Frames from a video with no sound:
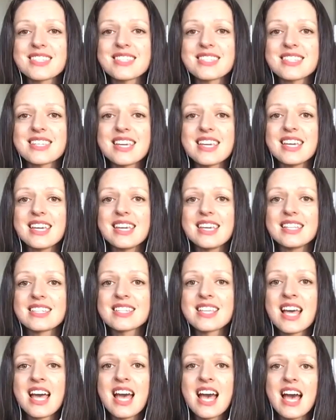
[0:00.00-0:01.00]

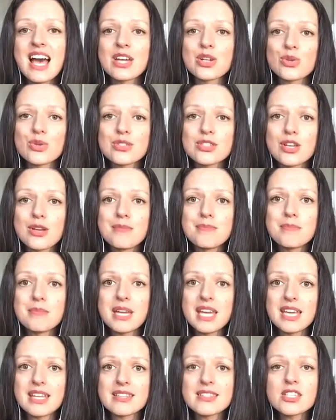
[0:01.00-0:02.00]
seeds, and also
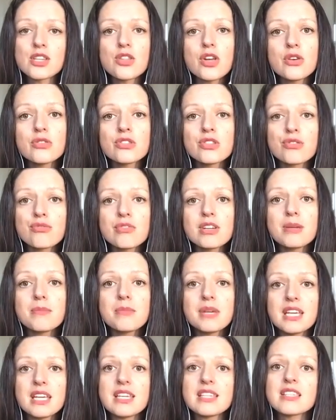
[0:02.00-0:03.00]
meat. So those 3
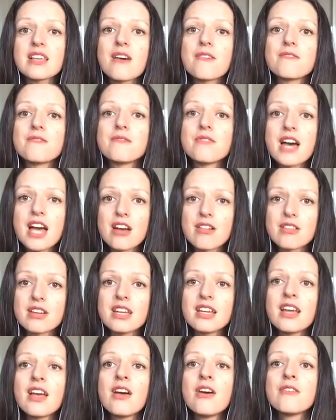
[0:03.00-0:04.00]
Bs are
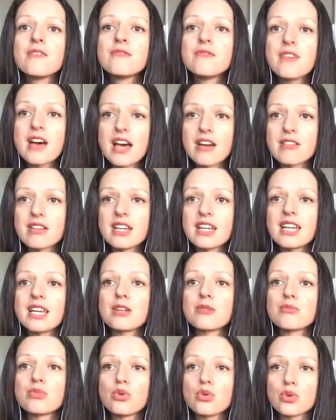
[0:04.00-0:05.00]
very, very
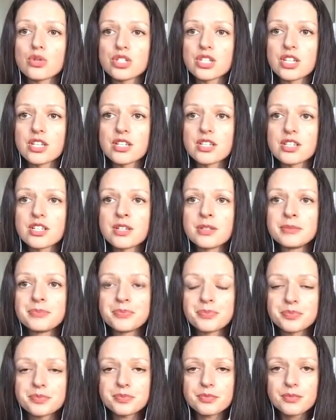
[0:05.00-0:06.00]
important.
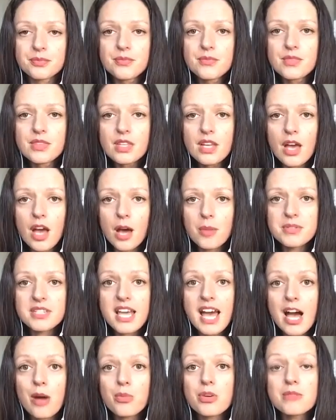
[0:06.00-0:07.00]
To
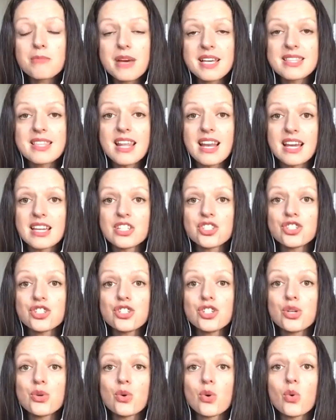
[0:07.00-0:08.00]
help with
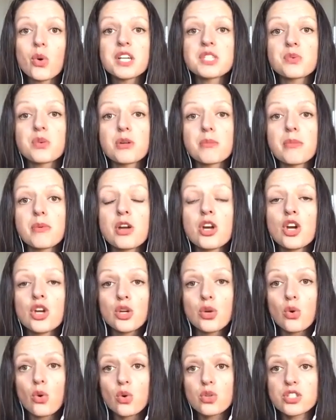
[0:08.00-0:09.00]
methylation, you
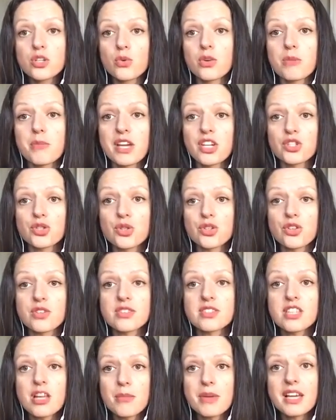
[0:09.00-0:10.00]
also want to make sure your
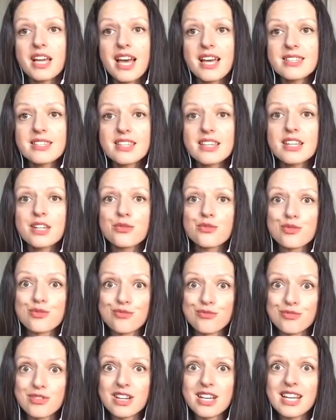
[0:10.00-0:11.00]
stomach acid is
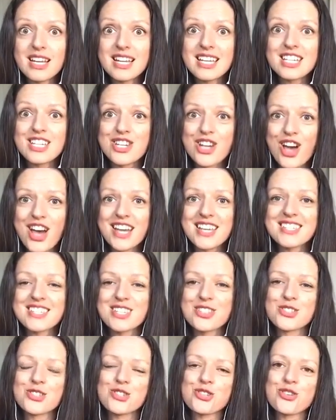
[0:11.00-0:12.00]
really nice
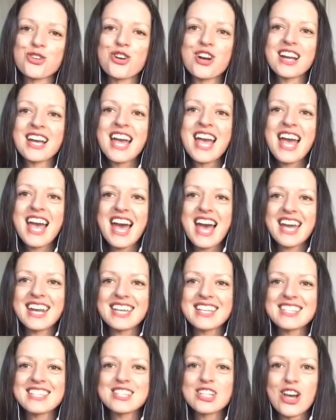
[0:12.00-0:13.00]
and strong, and
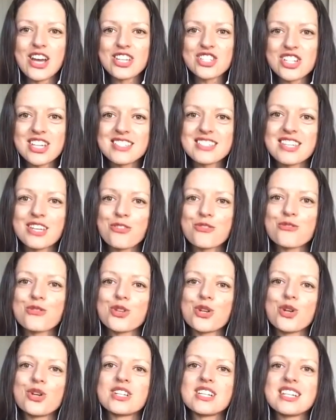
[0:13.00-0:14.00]
it's digesting
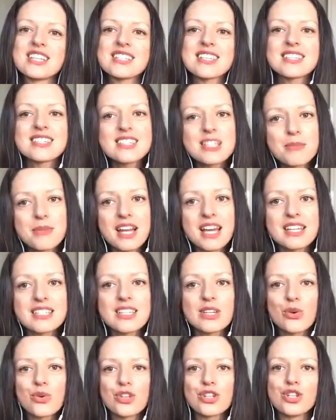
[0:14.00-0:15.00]
food and it's
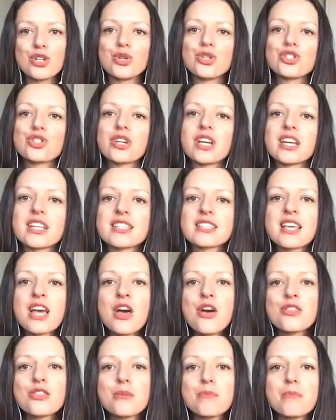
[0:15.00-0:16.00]
assimilating all the nutrients.
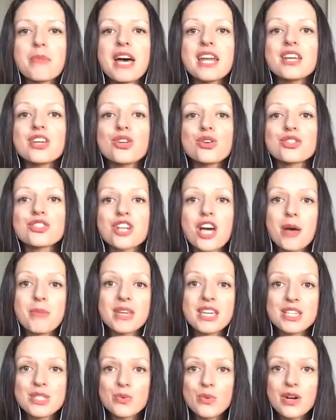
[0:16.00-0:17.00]
The better your
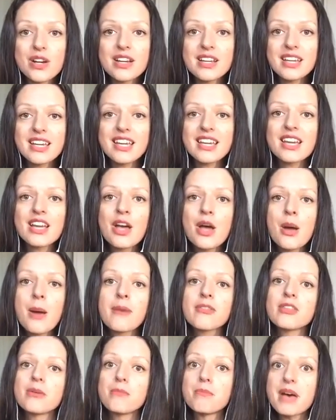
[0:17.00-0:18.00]
tummy is working,
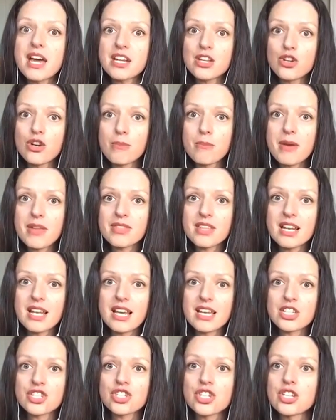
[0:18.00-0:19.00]
the better your
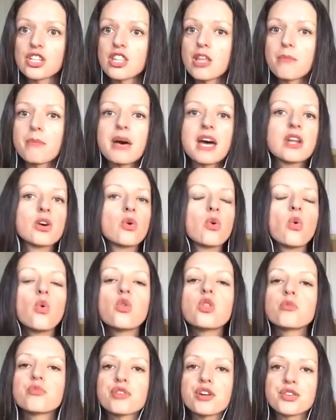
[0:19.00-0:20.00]
methylation, and the better all
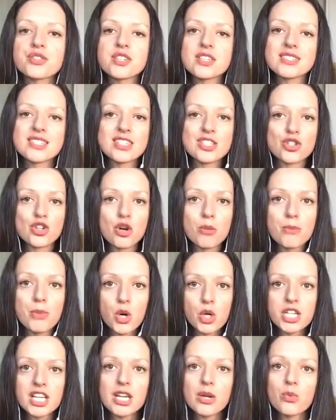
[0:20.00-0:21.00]
the processes in your
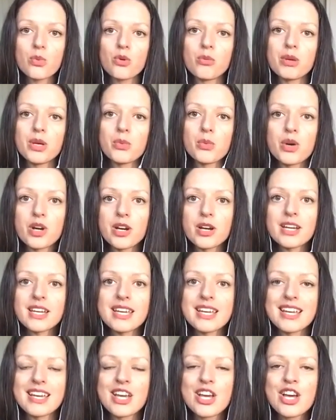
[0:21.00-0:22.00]
body will be working.